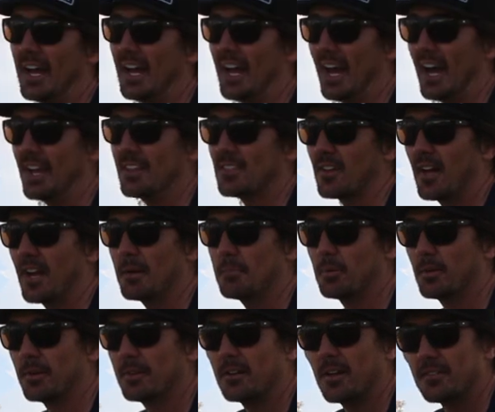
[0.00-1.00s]
I thought I
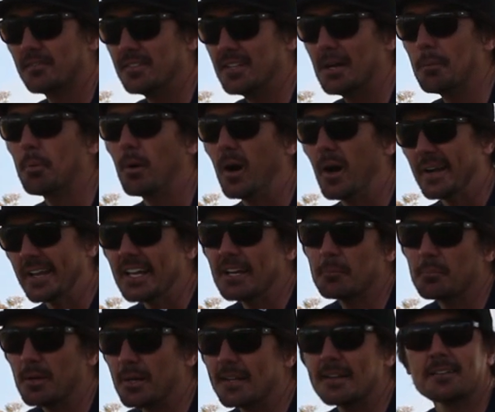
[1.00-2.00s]
put enough nip on it,
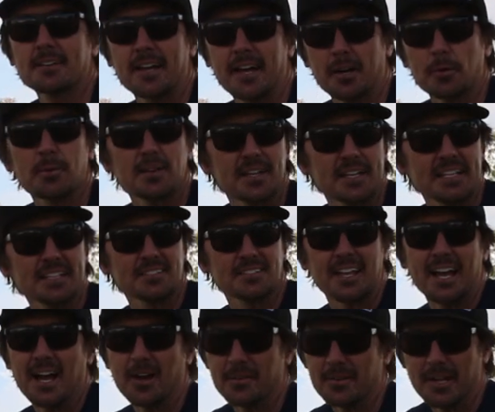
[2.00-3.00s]
but it kind of released
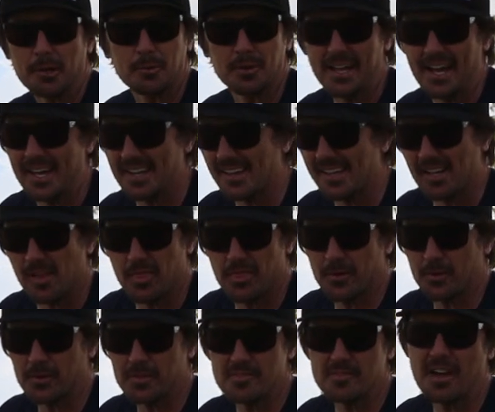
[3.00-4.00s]
out and I would have had like a
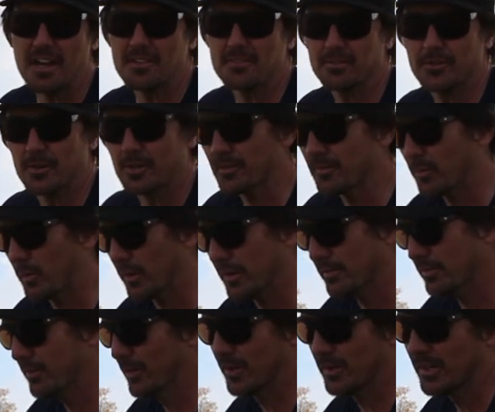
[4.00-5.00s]
35 footer, 40
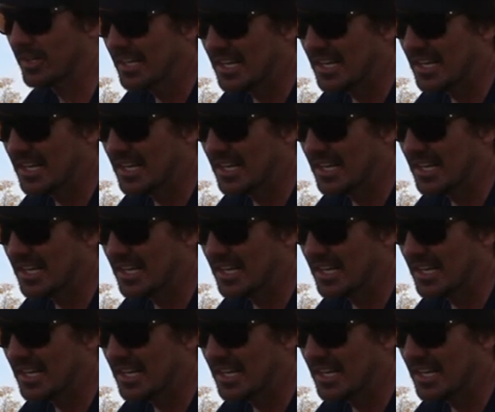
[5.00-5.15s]
footer.